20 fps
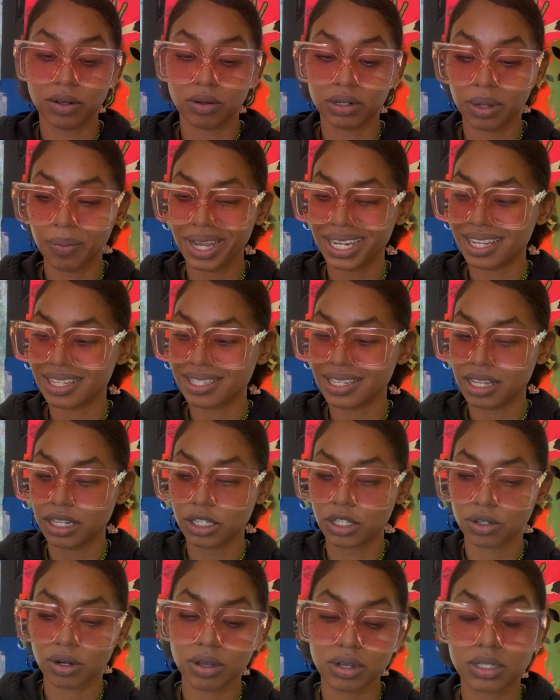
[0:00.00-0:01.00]
out? The man that sell
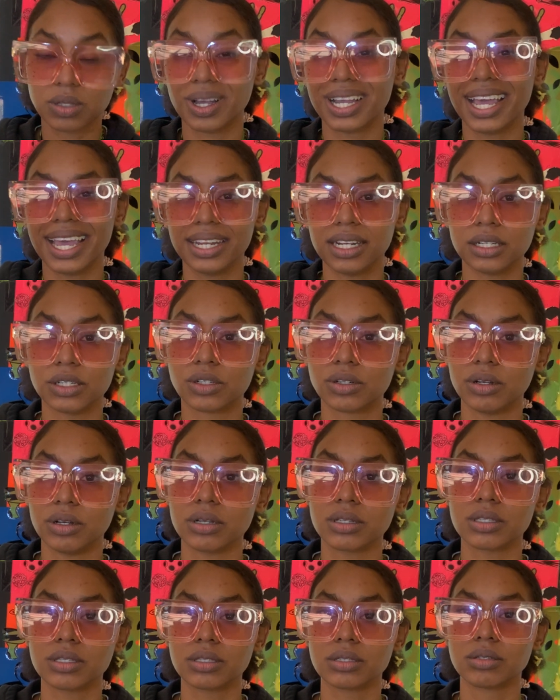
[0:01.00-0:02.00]
drugs, what kind of
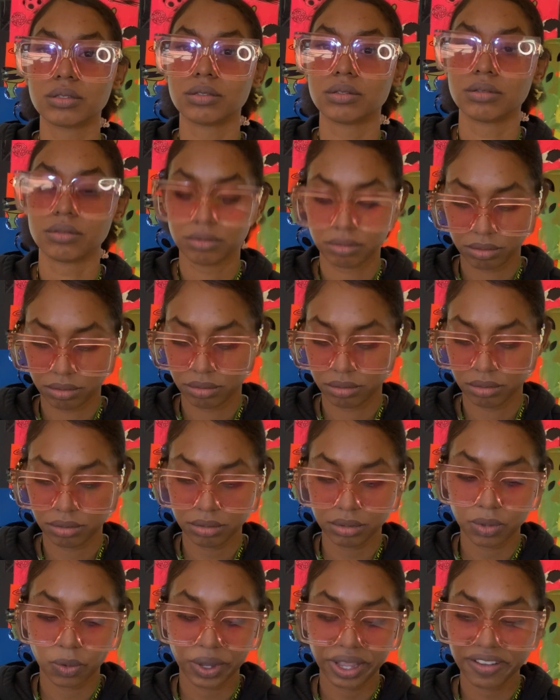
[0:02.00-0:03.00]
drugs?
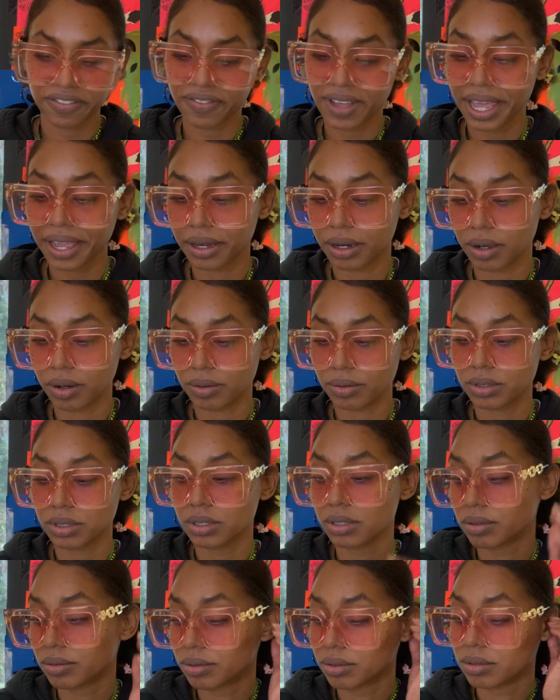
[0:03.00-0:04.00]
Hmm? Where you find out?
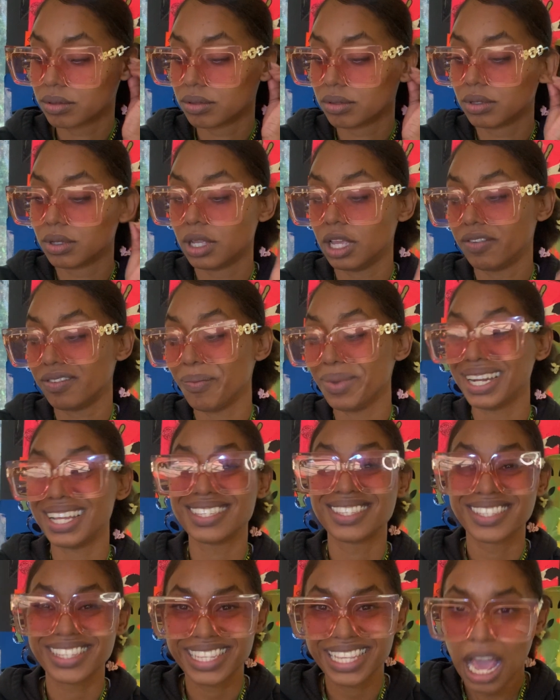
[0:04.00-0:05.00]
The man a
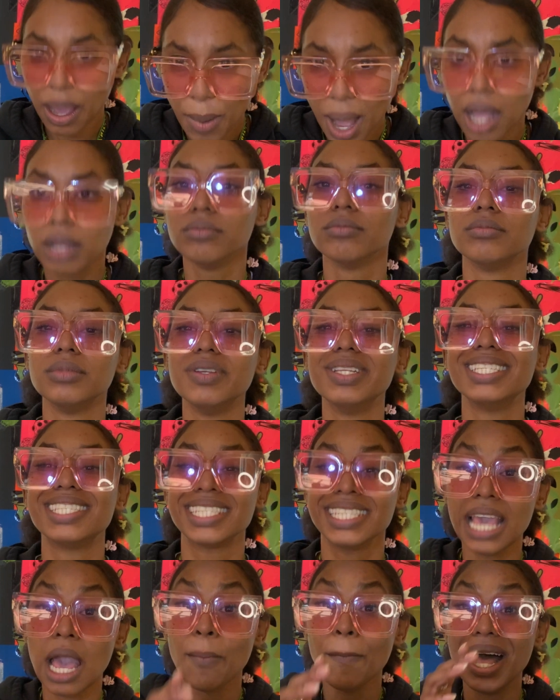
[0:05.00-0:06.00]

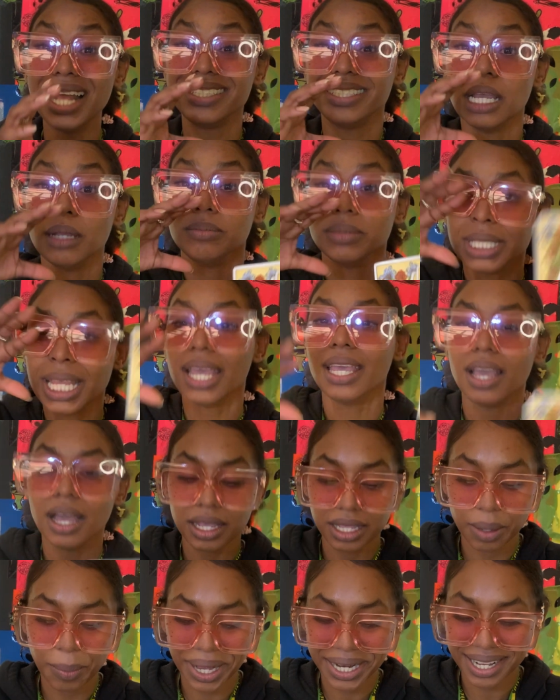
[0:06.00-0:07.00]
scammer, scammer then they
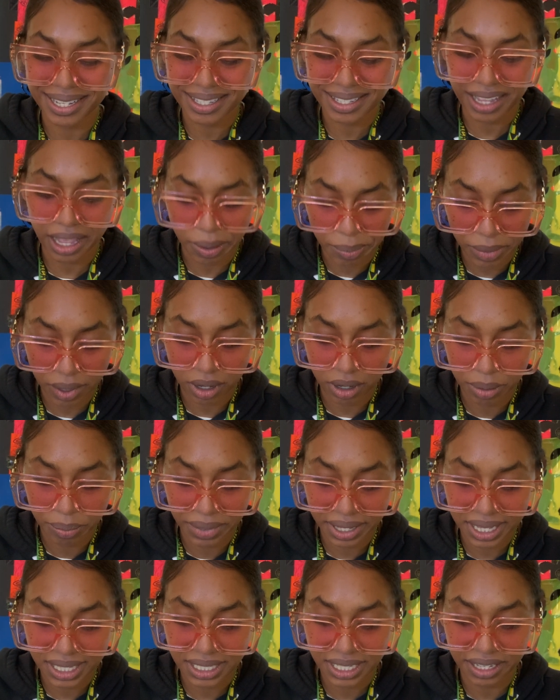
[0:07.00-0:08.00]
are, your man a scammer,
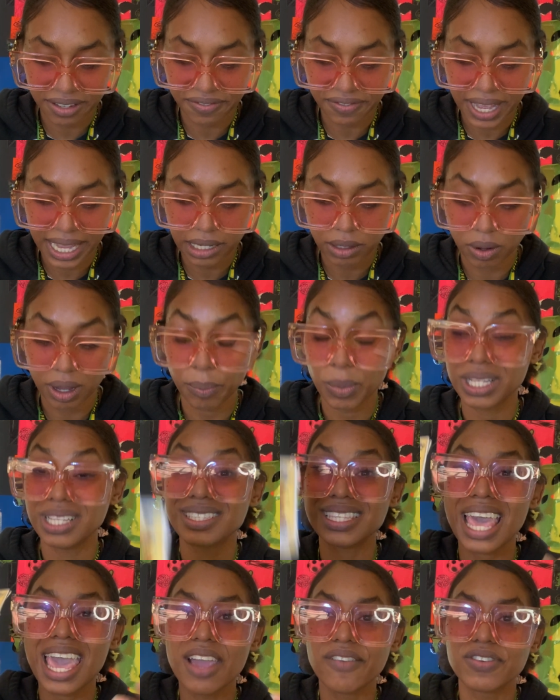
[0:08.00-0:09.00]
you getting a find out. But
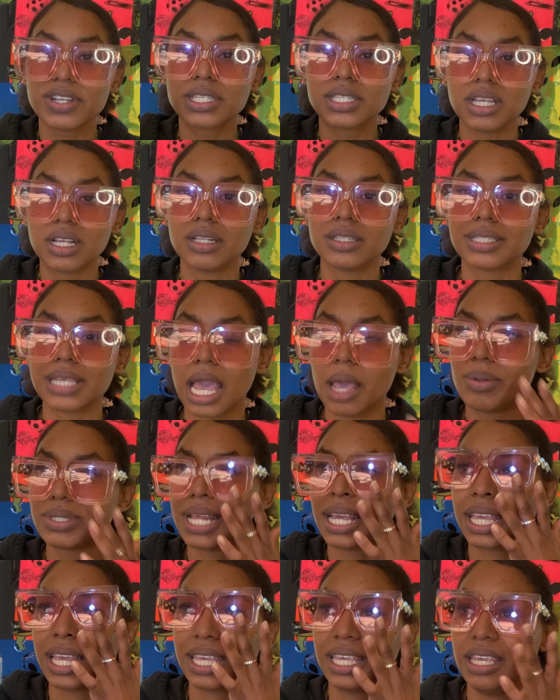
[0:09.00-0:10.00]
it's every single time, it's
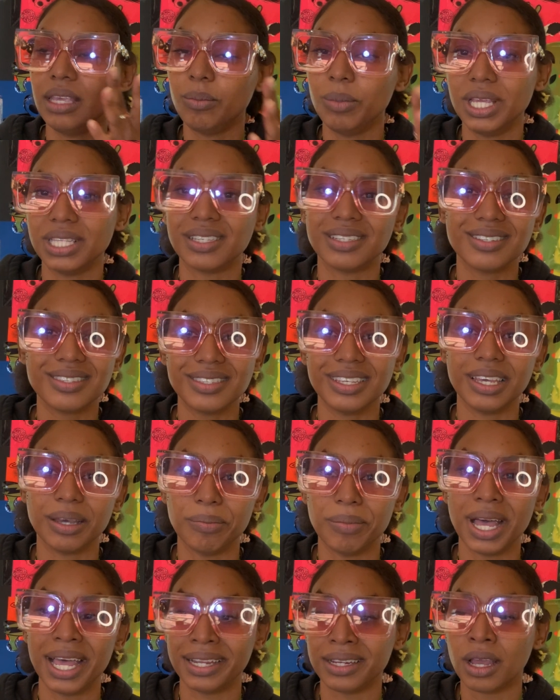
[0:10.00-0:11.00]
like you keep meeting the
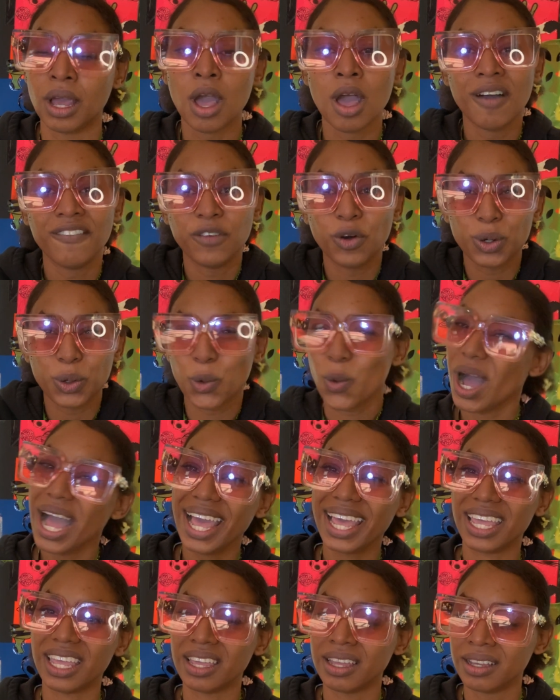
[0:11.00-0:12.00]
same man. But
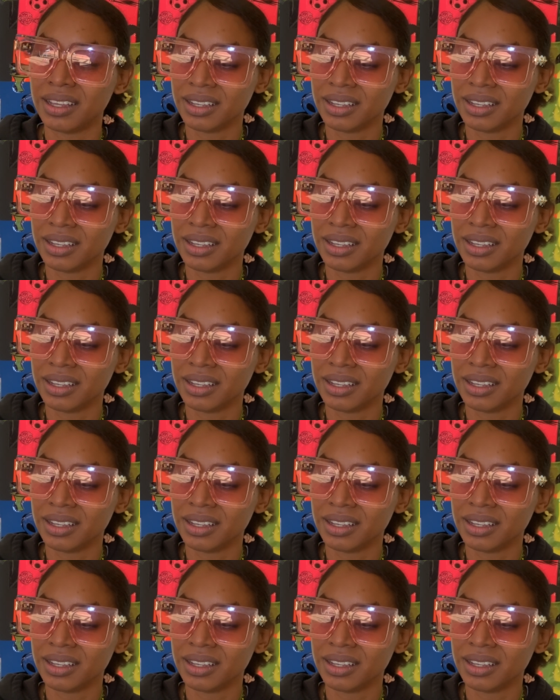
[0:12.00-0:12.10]
why?